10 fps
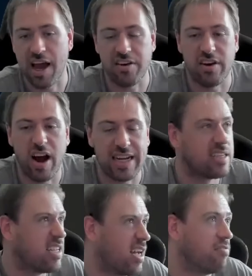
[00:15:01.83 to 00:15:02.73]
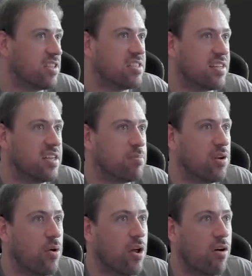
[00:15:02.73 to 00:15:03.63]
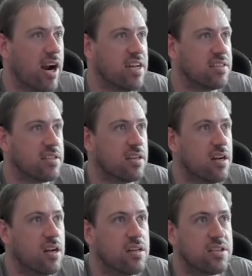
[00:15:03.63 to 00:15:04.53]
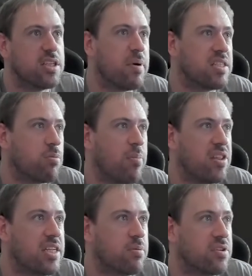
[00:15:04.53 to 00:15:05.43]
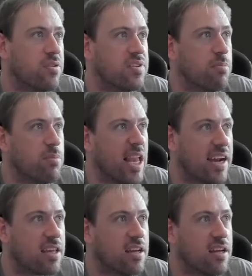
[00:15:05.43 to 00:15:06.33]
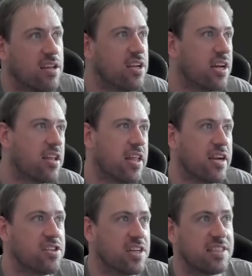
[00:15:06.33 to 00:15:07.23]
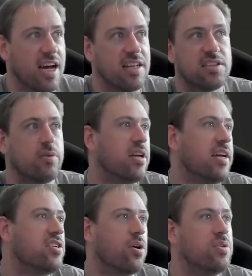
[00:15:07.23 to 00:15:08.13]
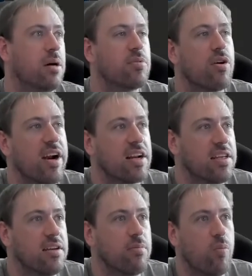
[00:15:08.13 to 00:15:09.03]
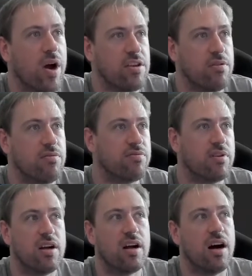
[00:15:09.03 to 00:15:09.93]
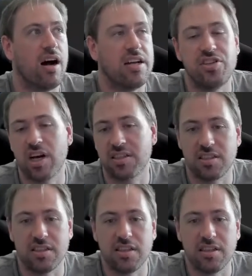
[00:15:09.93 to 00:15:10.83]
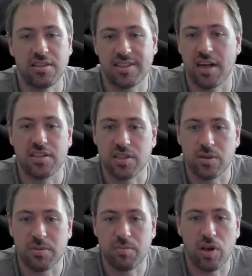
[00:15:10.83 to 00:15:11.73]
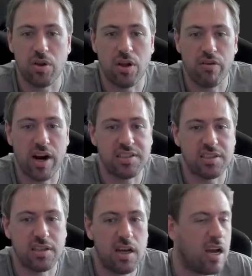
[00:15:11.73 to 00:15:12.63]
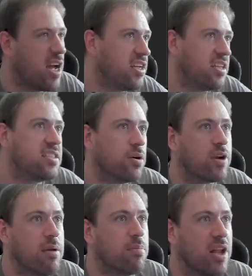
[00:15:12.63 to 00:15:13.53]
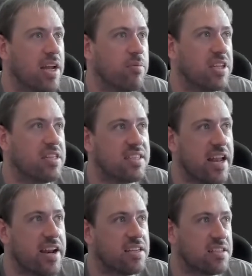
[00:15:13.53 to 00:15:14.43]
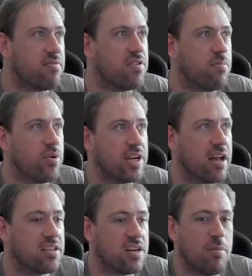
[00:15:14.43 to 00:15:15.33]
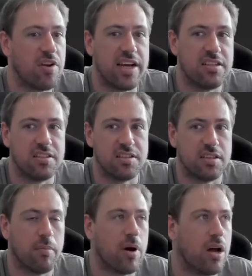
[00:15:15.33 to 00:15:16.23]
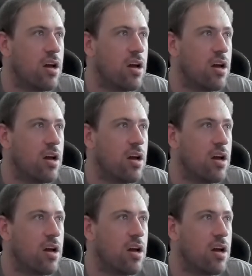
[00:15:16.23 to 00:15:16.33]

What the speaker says: at night after the sun is below the horizon. So just by swapping these ones over to black, you're going to then adjust that so it shows up correctly when you've adjusted the sun so it's below the horizon. And you can still keep playing with these settings, and if you're building out a time of day system,